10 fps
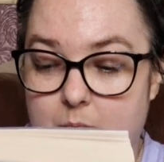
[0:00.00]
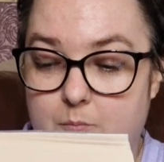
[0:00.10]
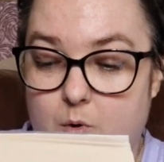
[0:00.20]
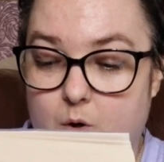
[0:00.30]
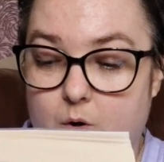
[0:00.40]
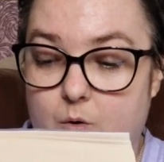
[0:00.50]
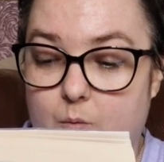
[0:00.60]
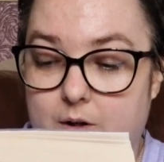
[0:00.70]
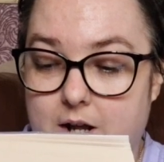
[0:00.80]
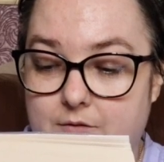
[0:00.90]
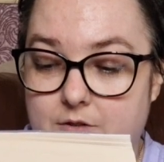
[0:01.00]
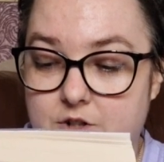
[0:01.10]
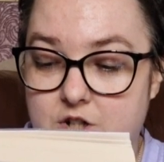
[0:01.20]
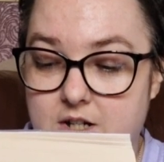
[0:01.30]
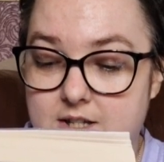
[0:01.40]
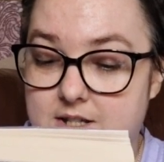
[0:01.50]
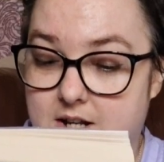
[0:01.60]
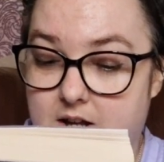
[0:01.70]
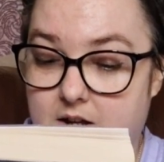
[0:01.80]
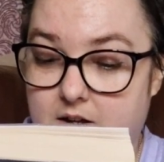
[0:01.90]
But whenever she is
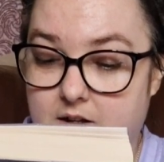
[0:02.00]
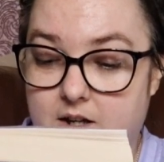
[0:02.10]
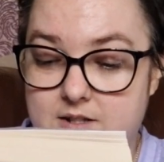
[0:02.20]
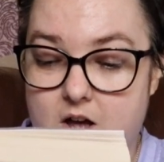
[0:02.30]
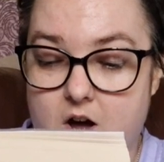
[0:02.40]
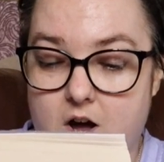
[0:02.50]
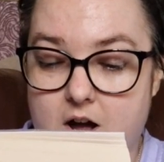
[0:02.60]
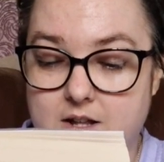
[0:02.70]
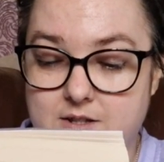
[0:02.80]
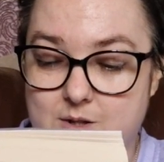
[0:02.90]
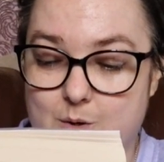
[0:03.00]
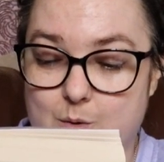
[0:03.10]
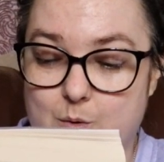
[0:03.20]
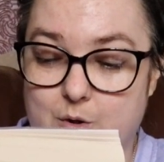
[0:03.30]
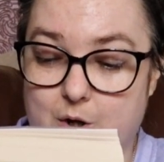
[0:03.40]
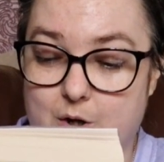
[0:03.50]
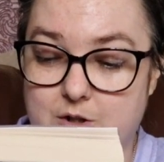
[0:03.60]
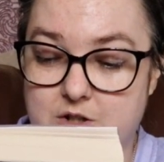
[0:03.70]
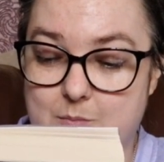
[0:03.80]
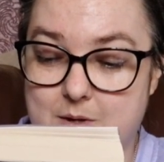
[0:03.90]
near, his heart and soul yearn
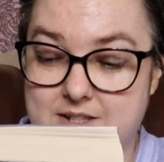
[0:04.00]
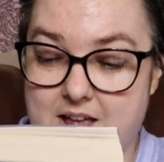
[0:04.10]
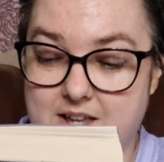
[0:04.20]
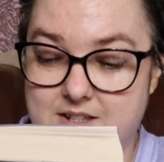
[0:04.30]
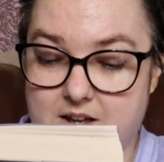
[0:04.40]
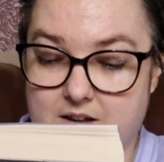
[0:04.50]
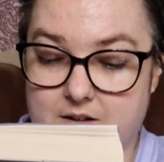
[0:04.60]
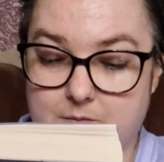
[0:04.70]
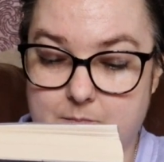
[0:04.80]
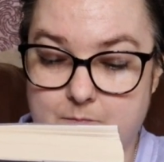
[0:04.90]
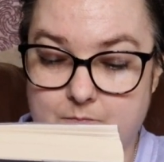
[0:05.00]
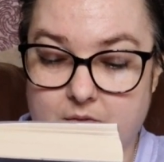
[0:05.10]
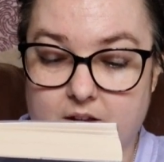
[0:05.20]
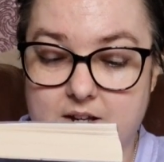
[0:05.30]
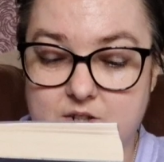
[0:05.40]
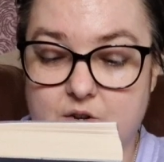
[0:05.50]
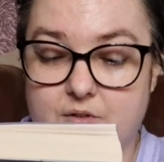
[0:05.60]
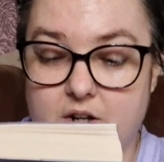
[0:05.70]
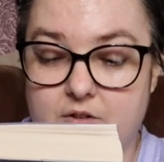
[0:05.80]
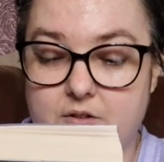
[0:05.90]
to possess her. As
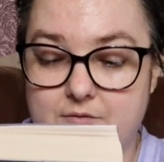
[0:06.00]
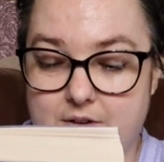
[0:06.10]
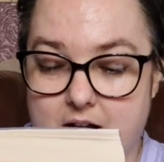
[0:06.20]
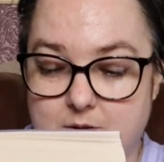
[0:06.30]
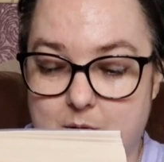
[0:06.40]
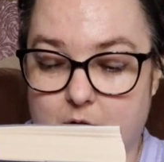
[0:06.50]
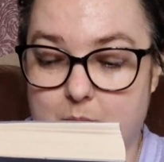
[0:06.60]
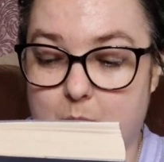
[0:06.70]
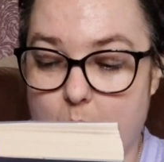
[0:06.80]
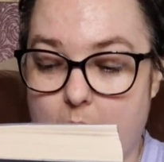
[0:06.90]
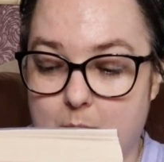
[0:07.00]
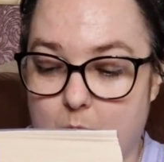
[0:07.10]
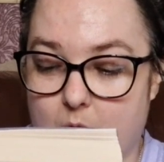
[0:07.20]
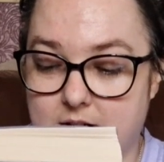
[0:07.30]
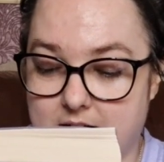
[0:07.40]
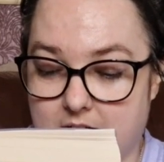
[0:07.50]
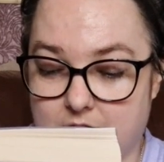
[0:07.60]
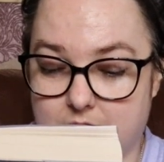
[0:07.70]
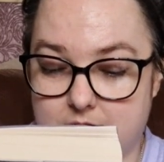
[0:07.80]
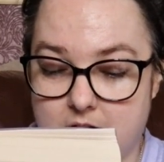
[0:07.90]
Kavina and Vad become more and more
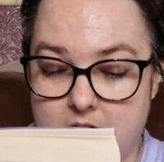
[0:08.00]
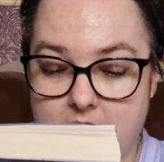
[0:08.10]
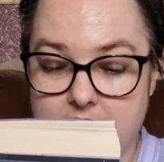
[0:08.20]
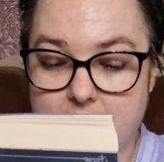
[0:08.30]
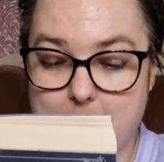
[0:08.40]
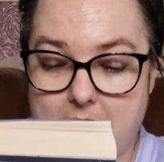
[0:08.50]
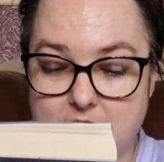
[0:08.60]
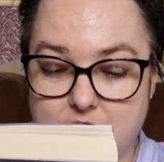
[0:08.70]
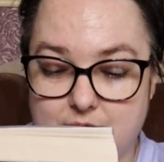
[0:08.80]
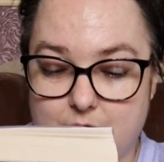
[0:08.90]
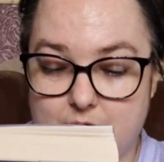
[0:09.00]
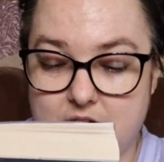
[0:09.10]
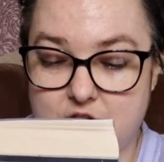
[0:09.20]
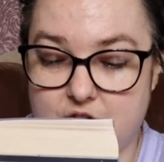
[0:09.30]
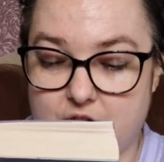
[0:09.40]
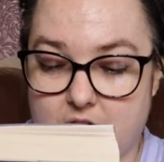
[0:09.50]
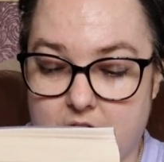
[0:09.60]
entangled, their passion for each other